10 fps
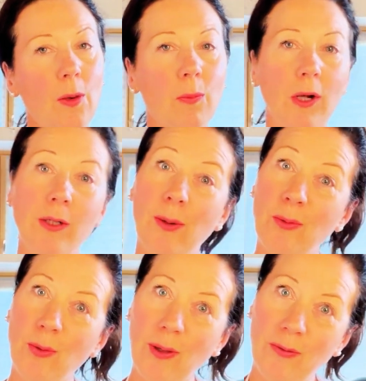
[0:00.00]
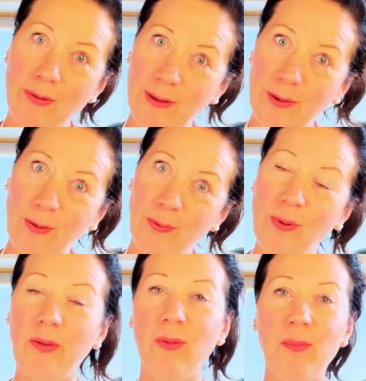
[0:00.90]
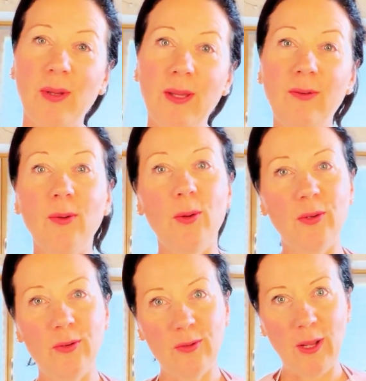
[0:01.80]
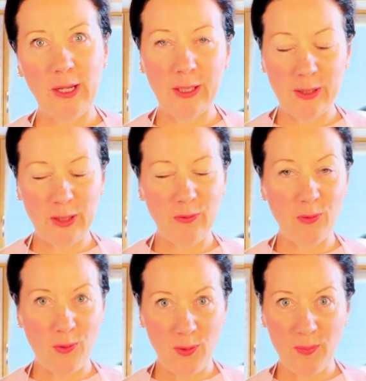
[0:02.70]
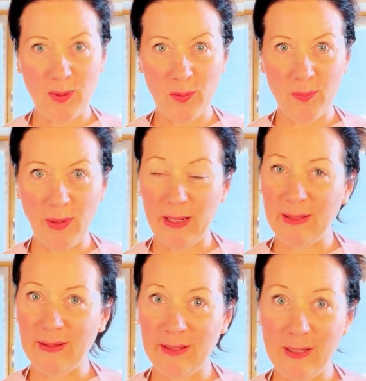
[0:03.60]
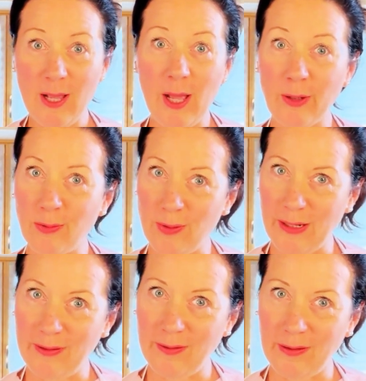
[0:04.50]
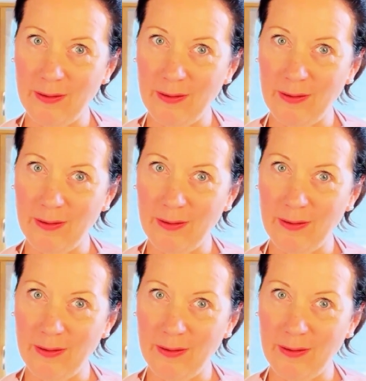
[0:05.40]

Welcome to Resi-licious recipes. On this channel it's all about baking and creating.